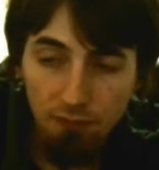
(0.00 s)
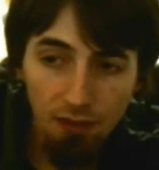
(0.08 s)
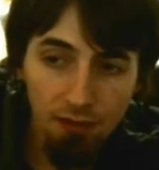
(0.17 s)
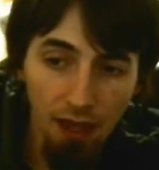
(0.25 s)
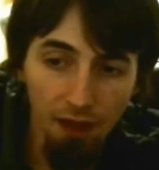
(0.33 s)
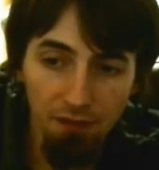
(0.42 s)

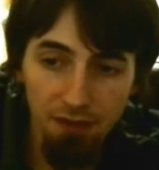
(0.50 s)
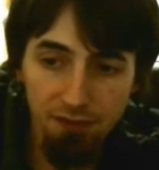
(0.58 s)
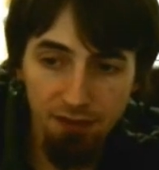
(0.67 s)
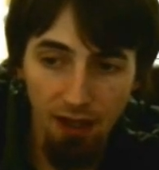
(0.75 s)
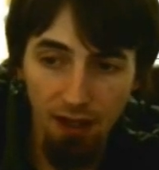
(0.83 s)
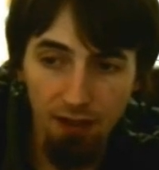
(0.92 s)
Now
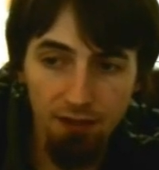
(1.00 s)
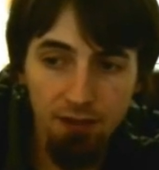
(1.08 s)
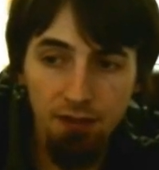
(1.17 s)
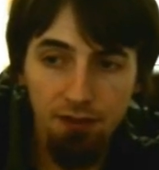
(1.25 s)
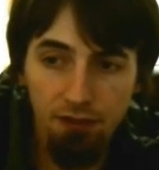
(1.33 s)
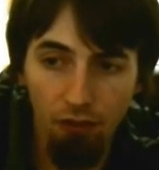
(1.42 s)
this guy
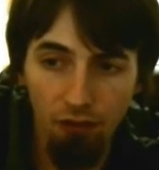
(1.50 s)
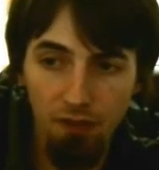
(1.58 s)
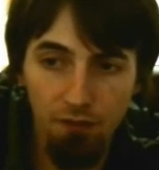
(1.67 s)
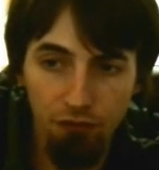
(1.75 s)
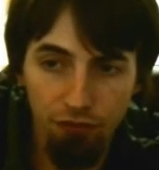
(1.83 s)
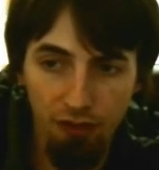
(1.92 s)
don't
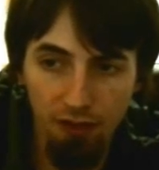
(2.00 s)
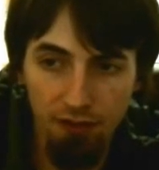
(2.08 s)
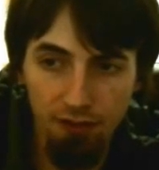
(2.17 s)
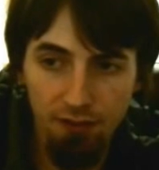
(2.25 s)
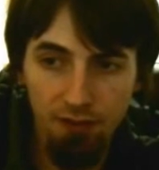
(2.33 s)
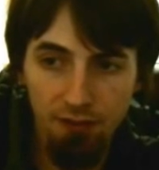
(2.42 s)
give a
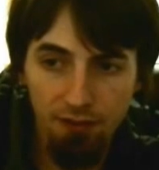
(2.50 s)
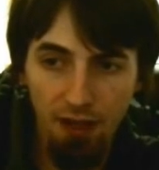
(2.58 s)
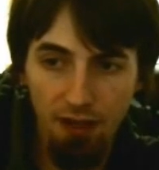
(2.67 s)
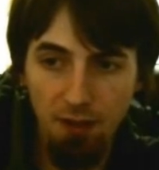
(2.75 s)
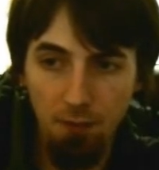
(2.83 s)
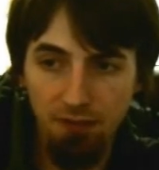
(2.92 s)
shit. This
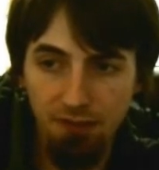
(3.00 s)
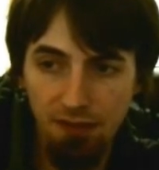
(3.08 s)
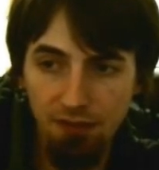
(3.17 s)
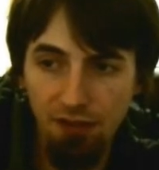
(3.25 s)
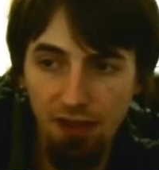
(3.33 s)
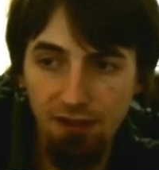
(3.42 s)
guy's name is
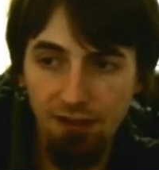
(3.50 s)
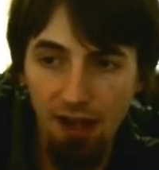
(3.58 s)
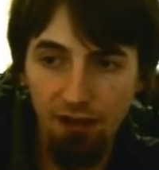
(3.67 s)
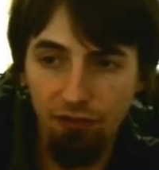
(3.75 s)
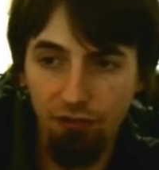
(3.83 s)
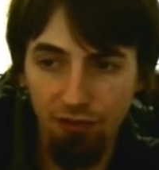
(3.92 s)
DJ
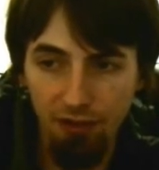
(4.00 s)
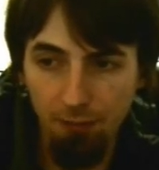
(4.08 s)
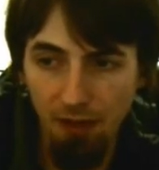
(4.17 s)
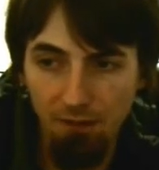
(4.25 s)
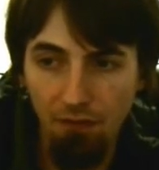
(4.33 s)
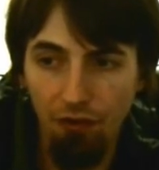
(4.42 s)

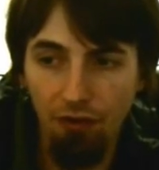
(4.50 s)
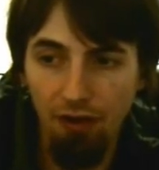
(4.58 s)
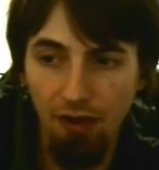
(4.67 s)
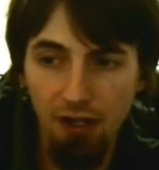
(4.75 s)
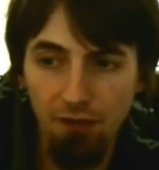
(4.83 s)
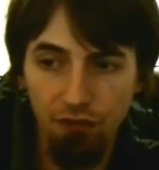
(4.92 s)
Dexstream. I've never heard
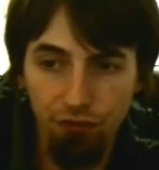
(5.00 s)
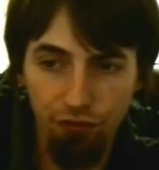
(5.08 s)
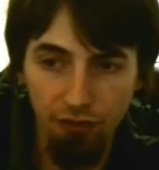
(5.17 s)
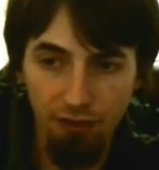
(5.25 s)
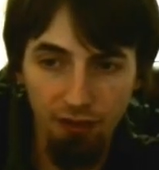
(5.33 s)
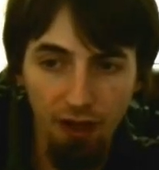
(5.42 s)
any of his
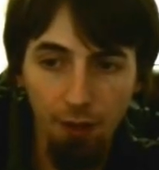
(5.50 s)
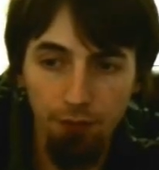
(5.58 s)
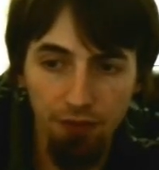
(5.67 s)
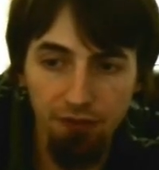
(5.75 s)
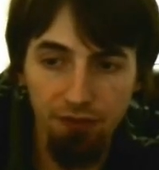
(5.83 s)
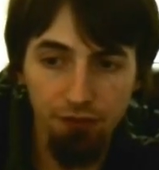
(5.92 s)
shit. I
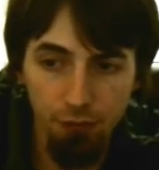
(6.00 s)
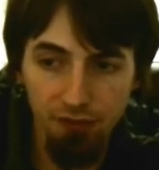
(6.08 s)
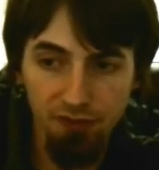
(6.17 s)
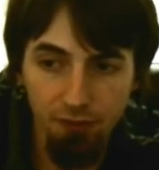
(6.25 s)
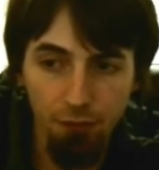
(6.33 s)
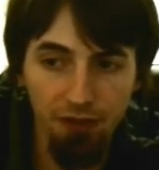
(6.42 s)
would listen to
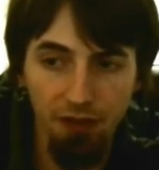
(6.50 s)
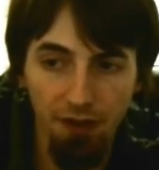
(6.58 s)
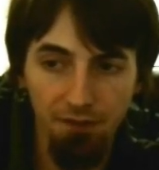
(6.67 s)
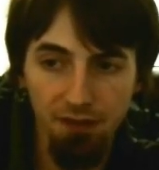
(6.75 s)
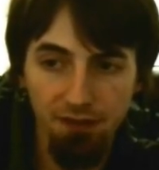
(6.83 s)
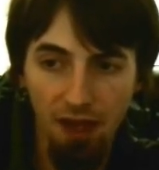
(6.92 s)
it solely
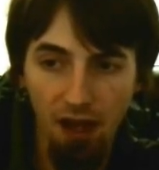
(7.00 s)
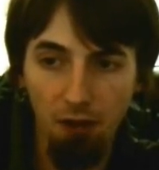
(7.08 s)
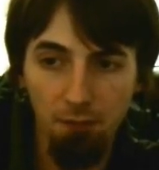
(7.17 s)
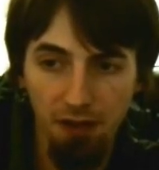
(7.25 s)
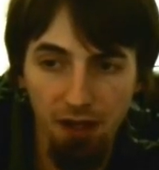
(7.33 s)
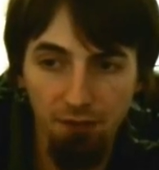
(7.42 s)
on this
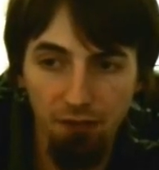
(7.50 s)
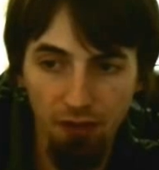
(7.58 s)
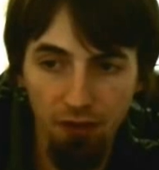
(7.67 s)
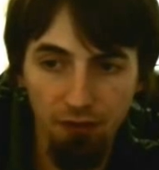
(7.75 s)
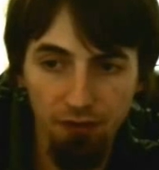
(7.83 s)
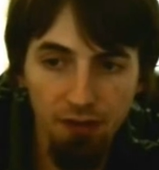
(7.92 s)
album cover
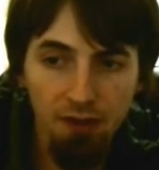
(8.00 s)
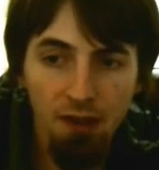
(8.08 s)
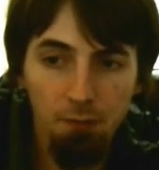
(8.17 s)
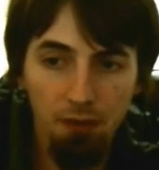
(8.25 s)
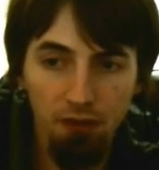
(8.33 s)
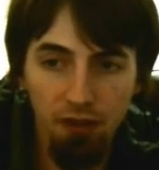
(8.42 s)
alone.
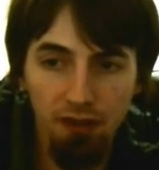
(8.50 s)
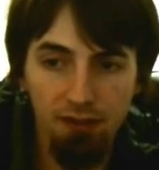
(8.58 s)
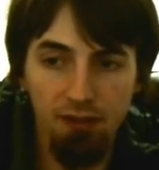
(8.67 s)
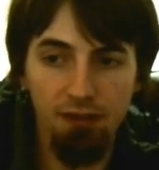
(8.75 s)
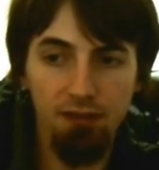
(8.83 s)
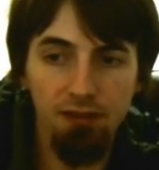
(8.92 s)
I mean, look
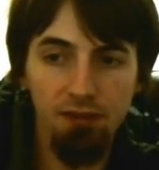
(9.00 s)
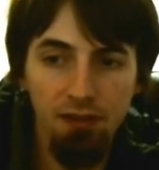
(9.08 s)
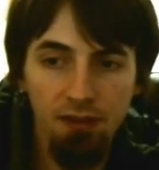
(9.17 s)
at this.